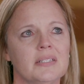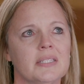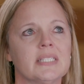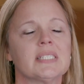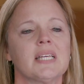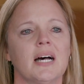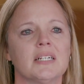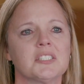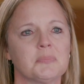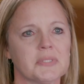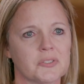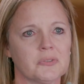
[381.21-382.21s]
this
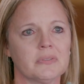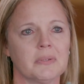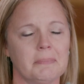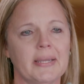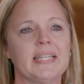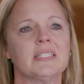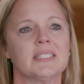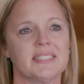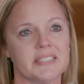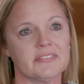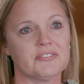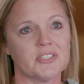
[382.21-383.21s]
hospital made a
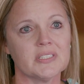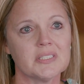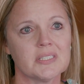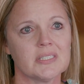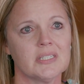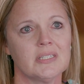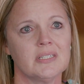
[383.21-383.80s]
difference